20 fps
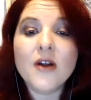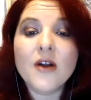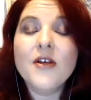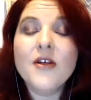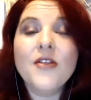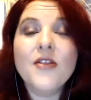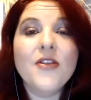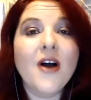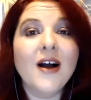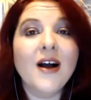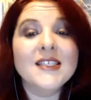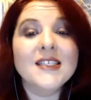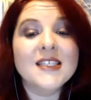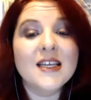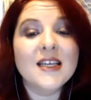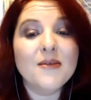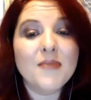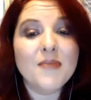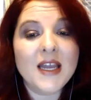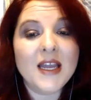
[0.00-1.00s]
the thoughts
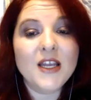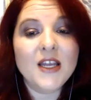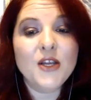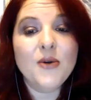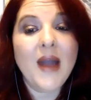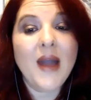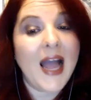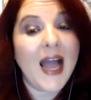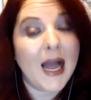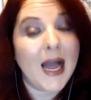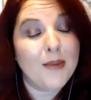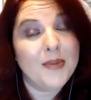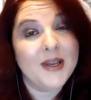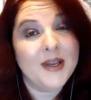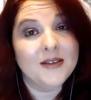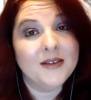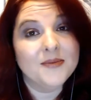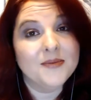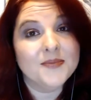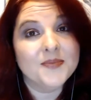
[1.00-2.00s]
that make you happy.
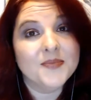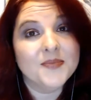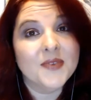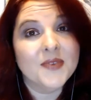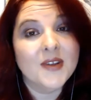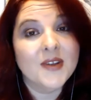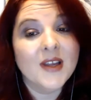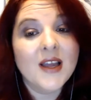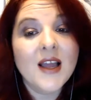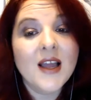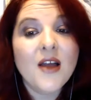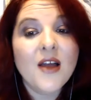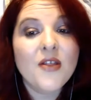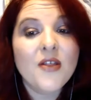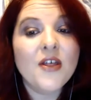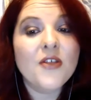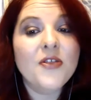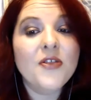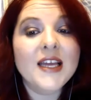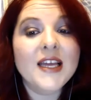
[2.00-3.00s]

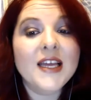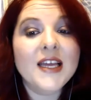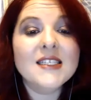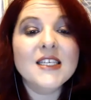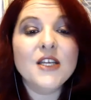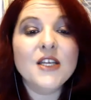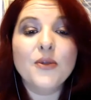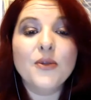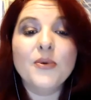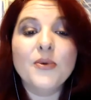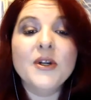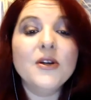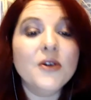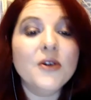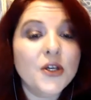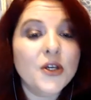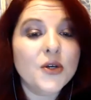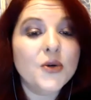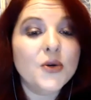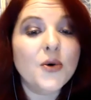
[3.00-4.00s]
the things that thrill
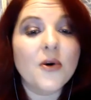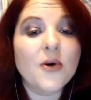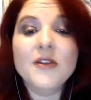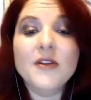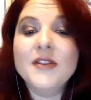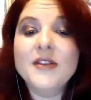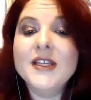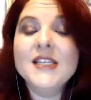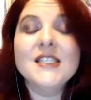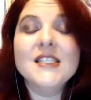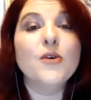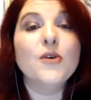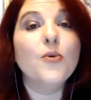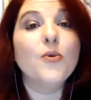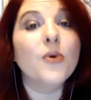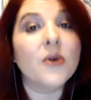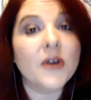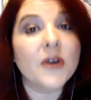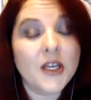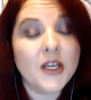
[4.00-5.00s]
you or the things that
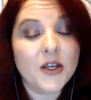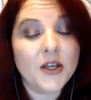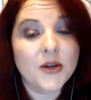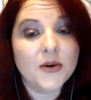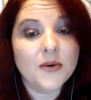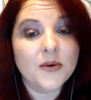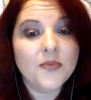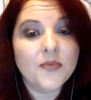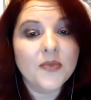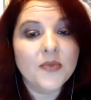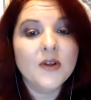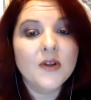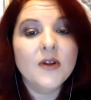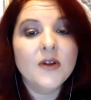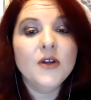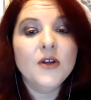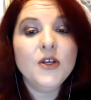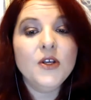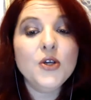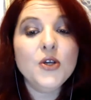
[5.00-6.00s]
worry you.
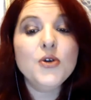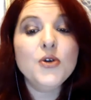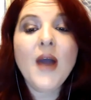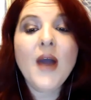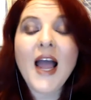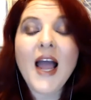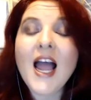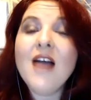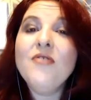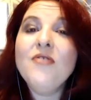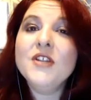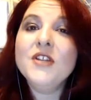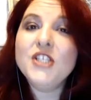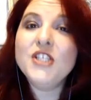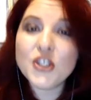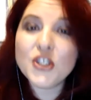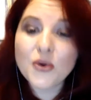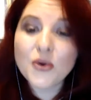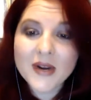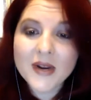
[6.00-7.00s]
You have the
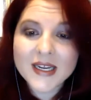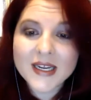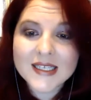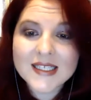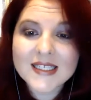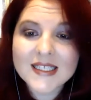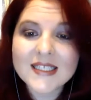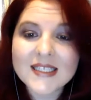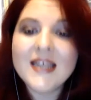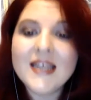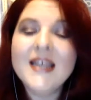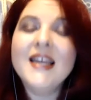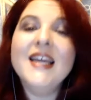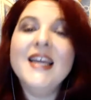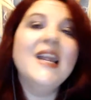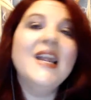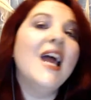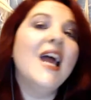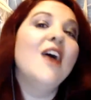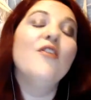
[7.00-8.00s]
choice
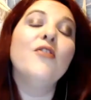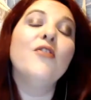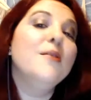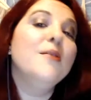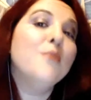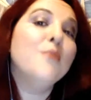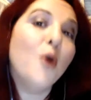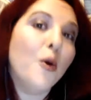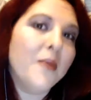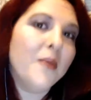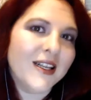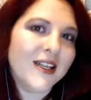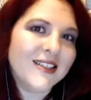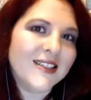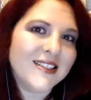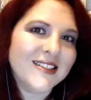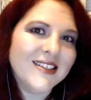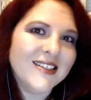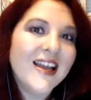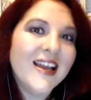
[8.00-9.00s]
in every moment.
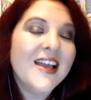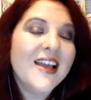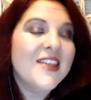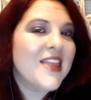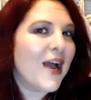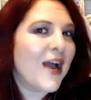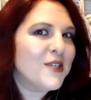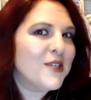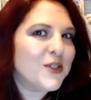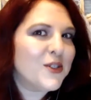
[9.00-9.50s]
That was